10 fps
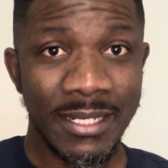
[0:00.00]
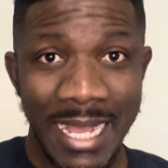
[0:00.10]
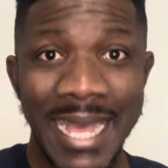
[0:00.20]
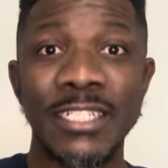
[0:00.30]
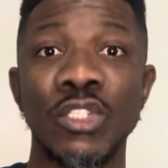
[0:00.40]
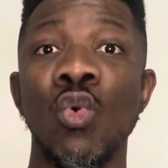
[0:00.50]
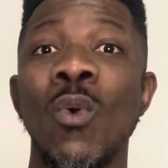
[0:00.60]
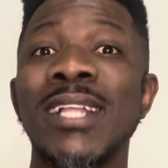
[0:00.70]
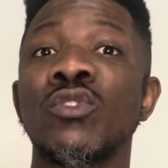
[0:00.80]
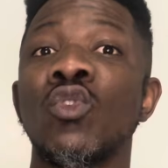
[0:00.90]
and you
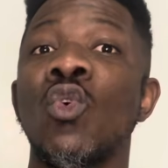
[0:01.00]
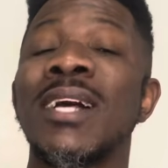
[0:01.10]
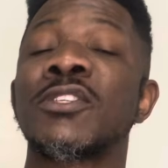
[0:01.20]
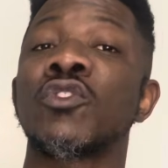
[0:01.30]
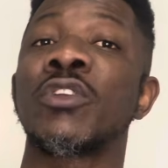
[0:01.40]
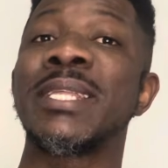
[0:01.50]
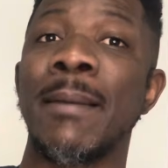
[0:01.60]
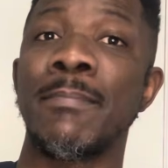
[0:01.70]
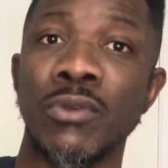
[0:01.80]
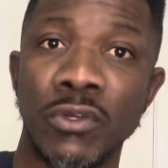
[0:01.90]
want to go and study
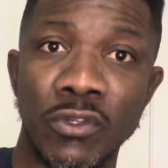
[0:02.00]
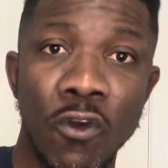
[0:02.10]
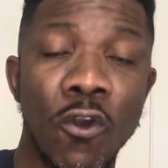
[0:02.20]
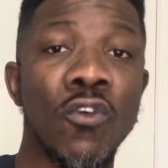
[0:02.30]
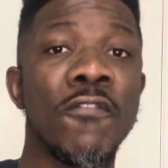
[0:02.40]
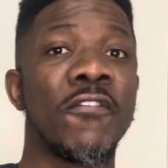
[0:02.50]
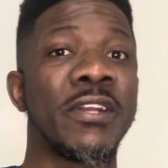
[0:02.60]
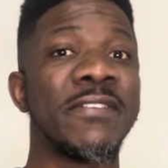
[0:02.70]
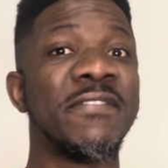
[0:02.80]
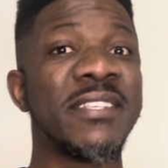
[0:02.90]
abroad or go for
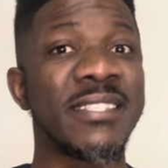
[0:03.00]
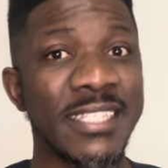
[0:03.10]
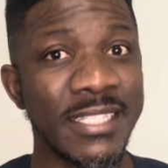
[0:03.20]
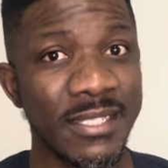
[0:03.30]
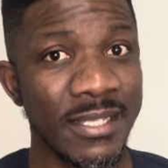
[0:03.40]
a visit.